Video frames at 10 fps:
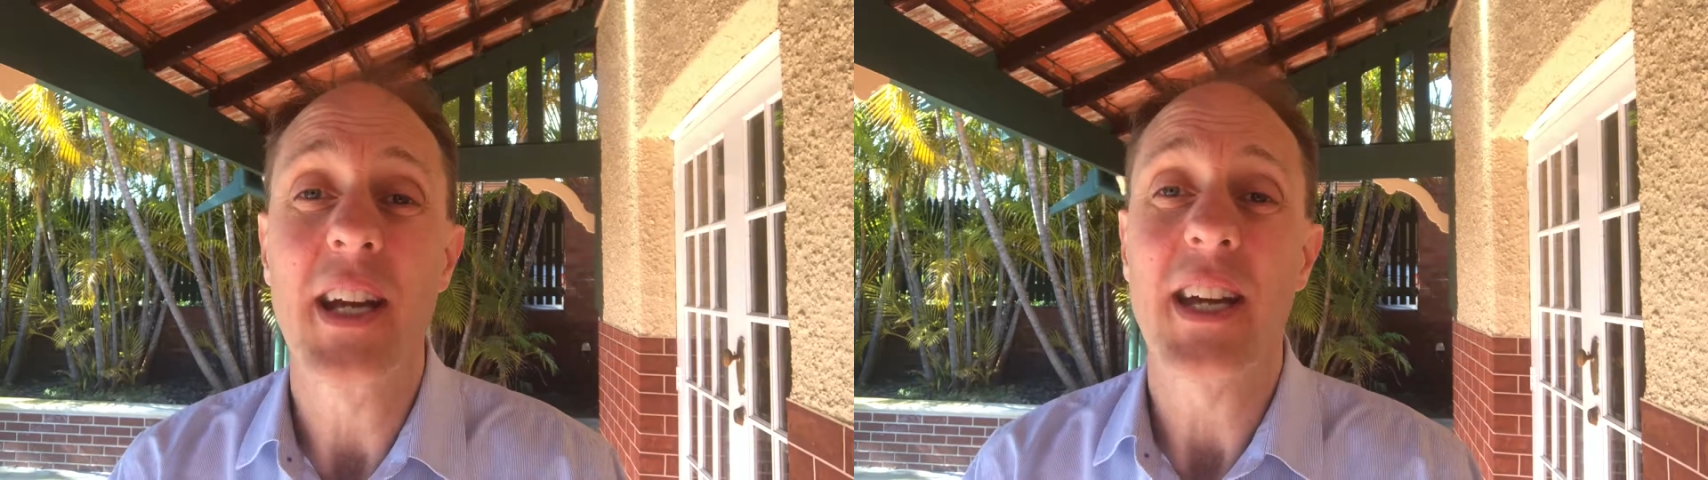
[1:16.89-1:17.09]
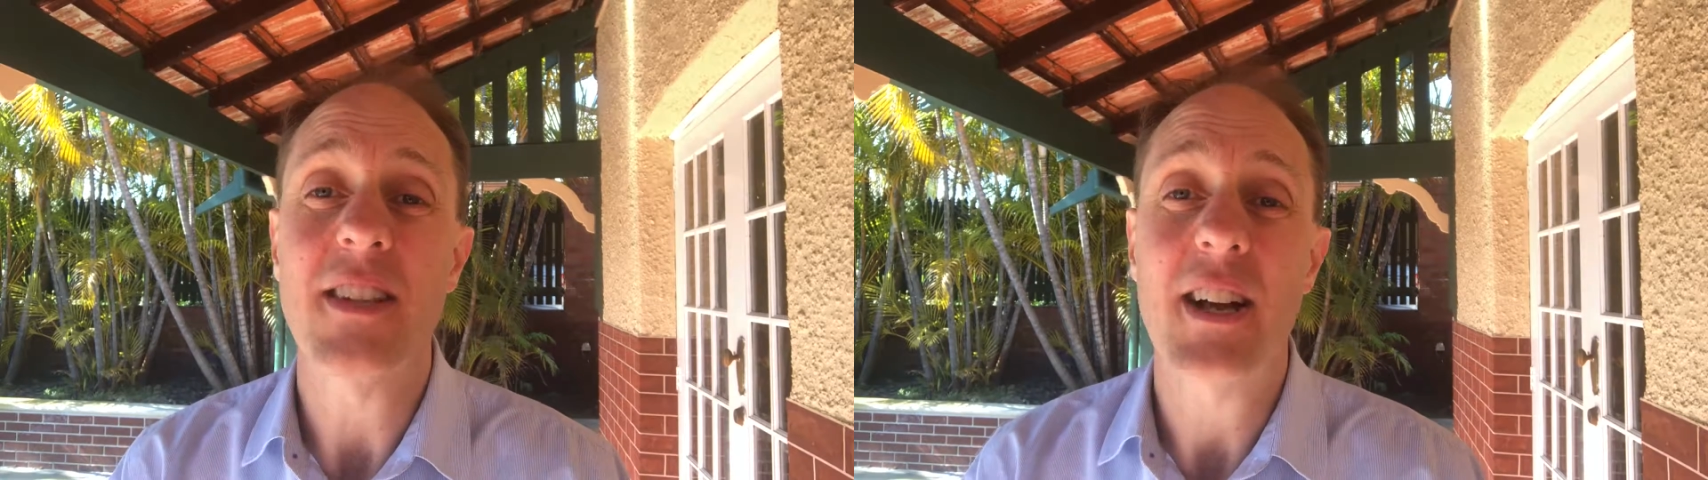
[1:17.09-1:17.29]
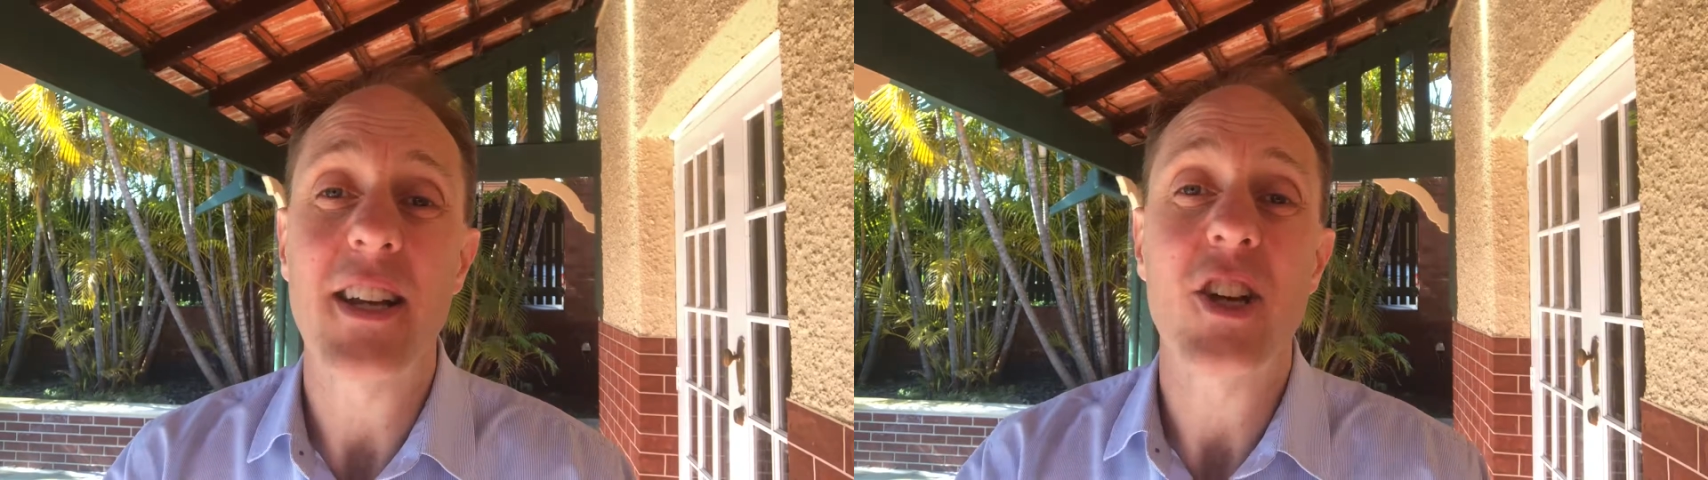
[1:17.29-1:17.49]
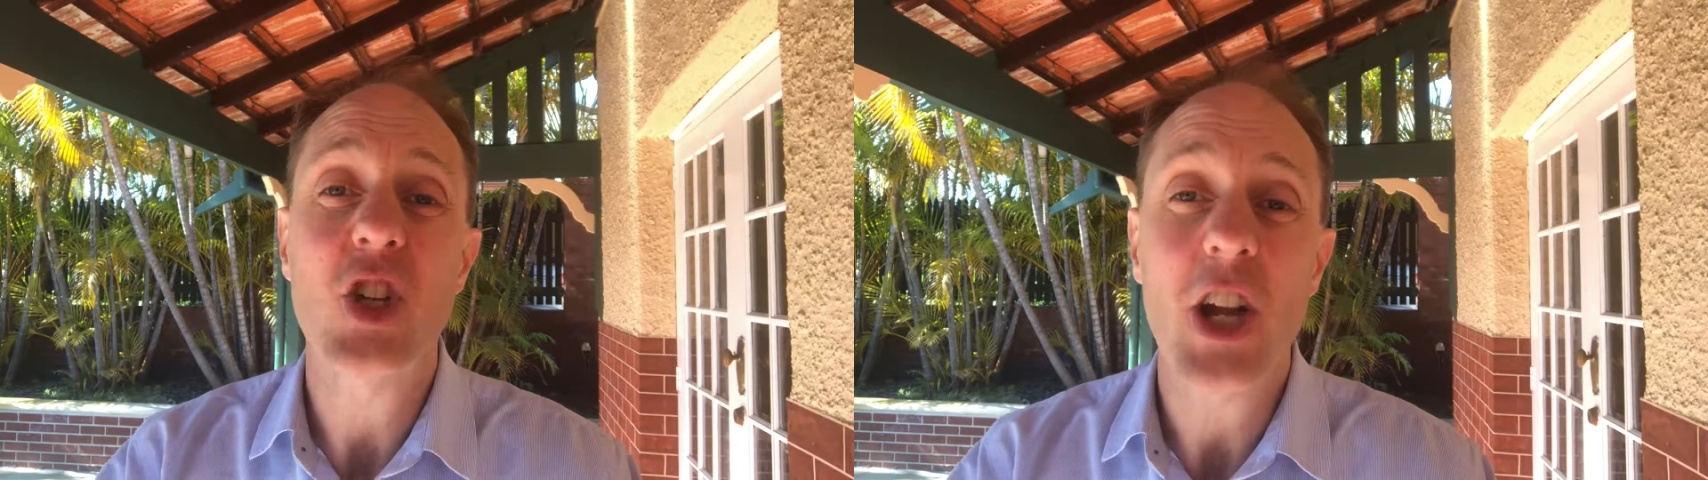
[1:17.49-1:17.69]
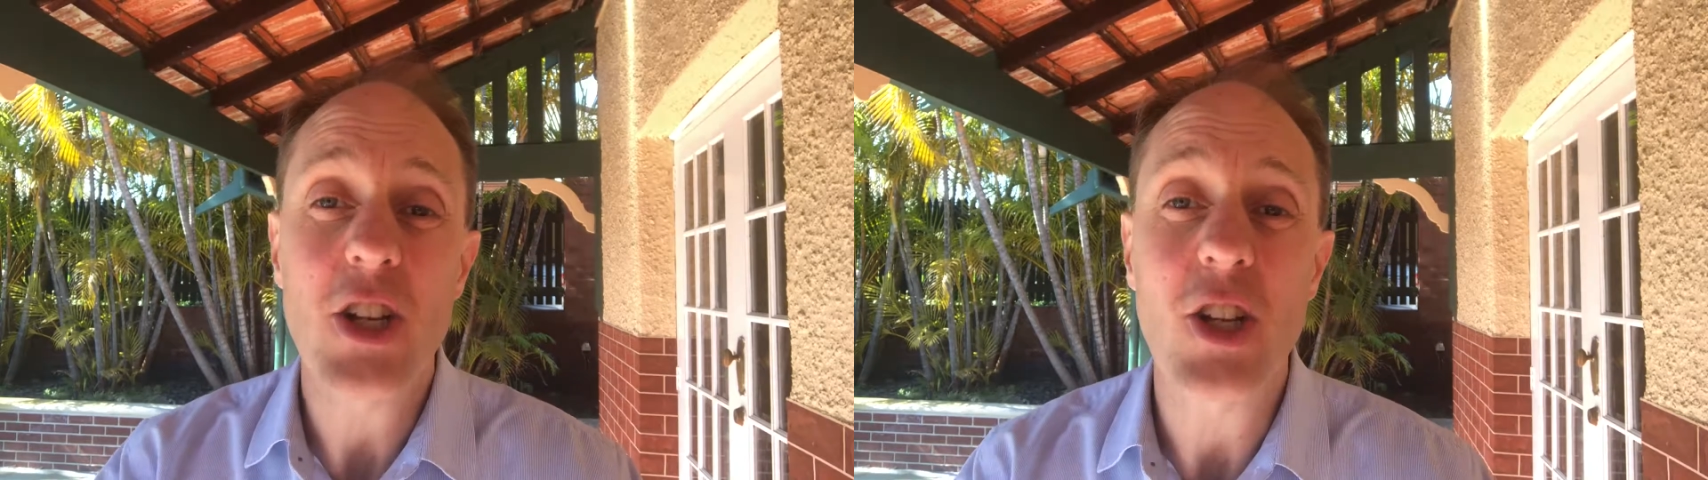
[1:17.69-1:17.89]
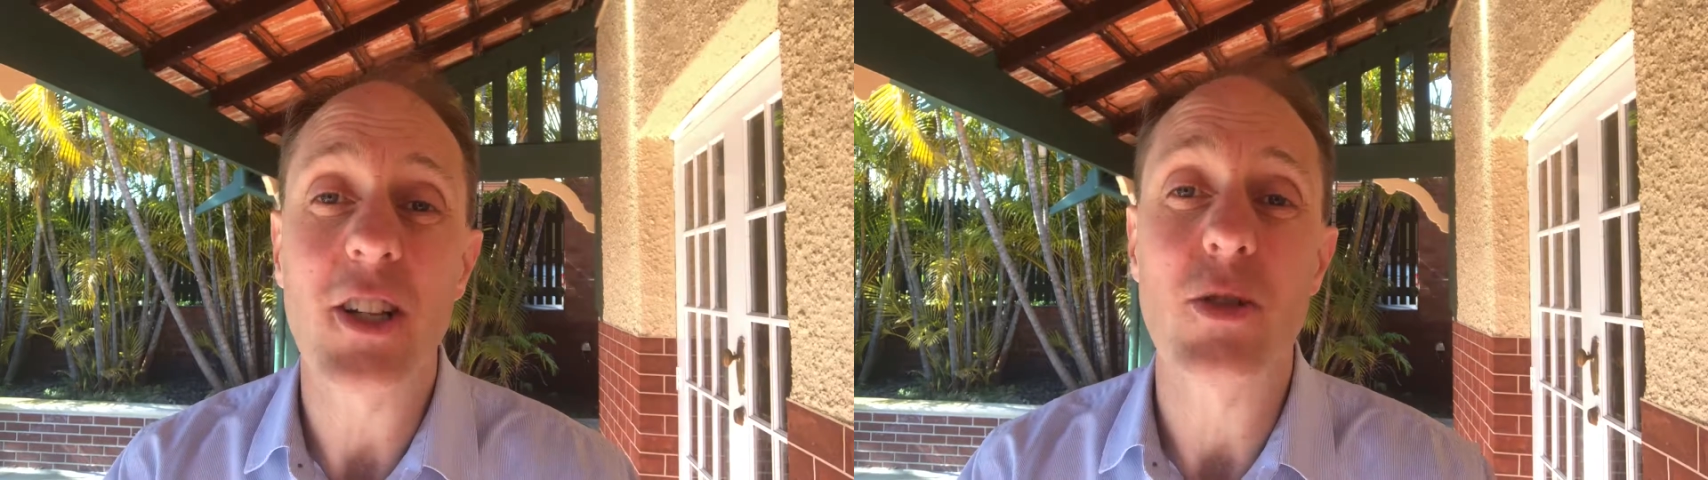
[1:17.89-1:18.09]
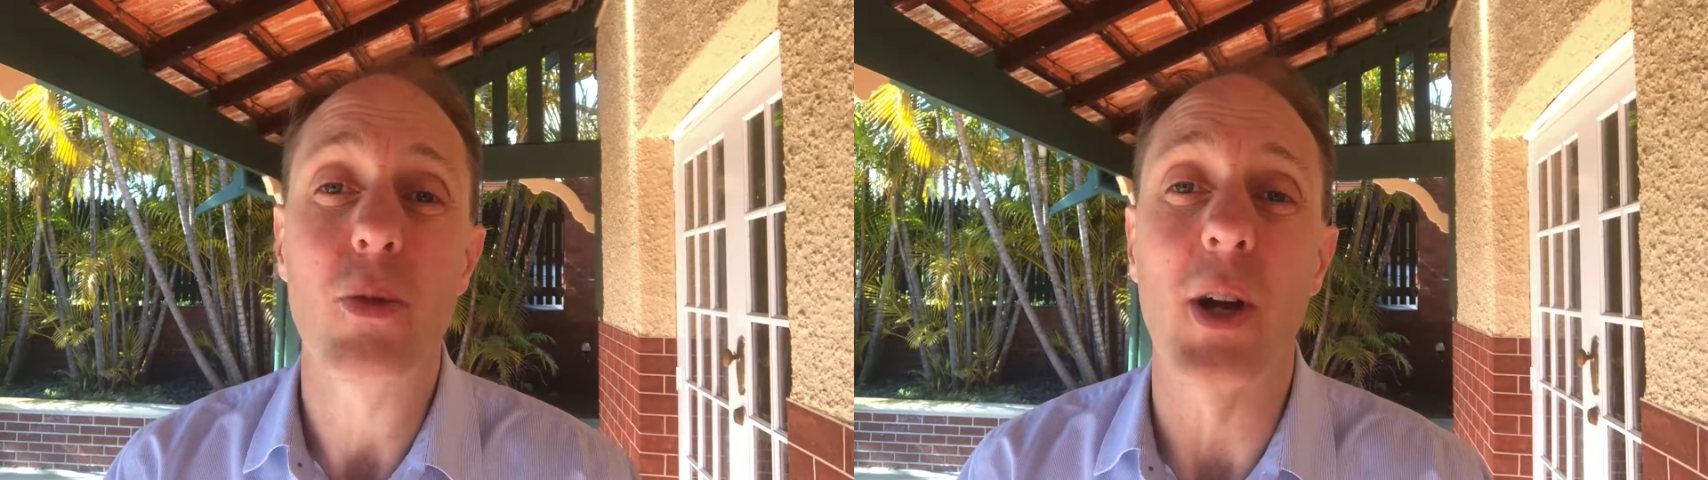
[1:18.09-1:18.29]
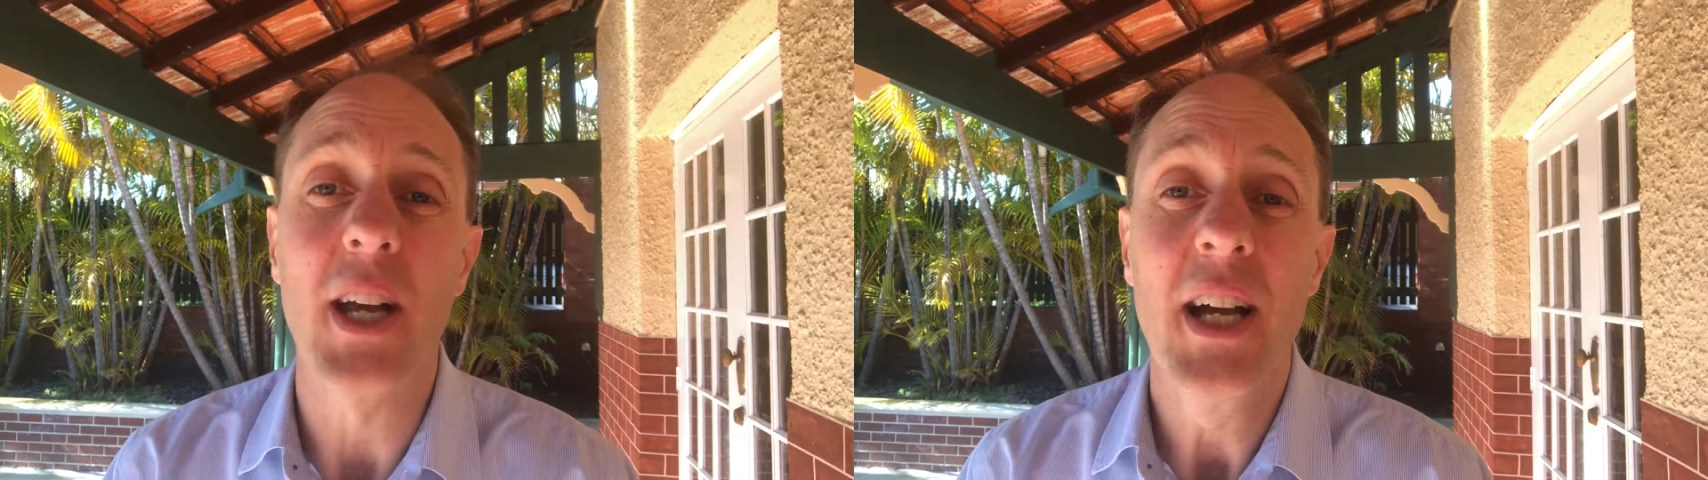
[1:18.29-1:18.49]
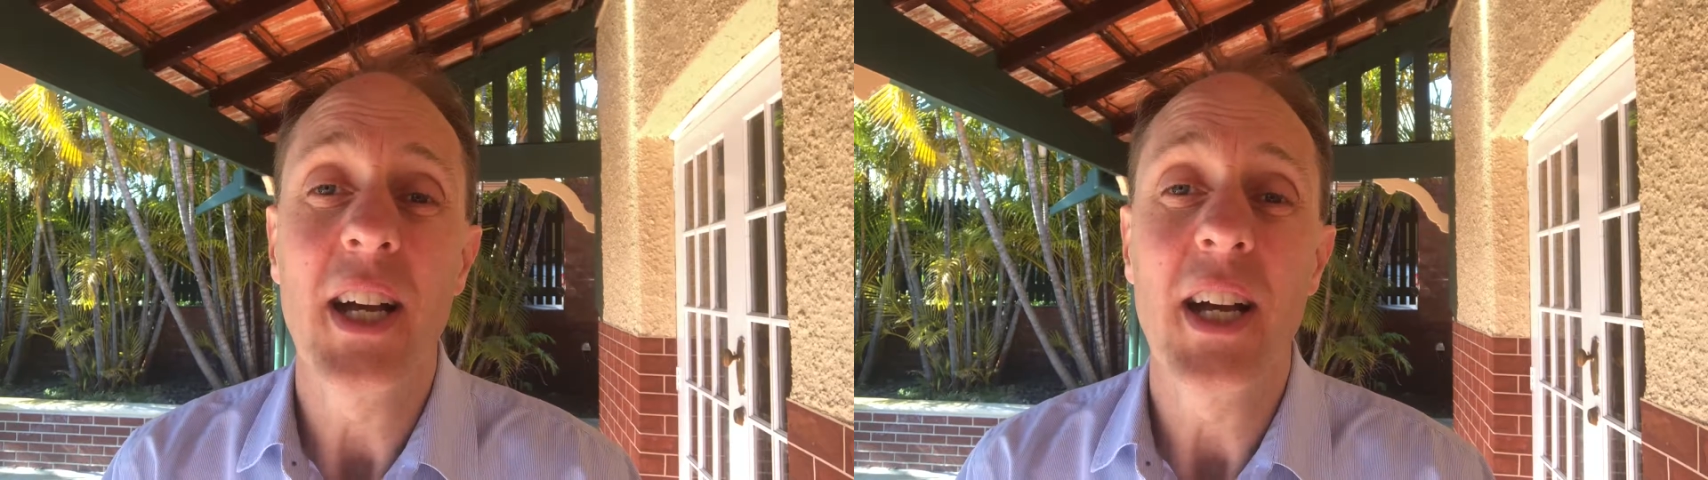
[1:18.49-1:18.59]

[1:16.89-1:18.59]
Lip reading: He started to schedule his work.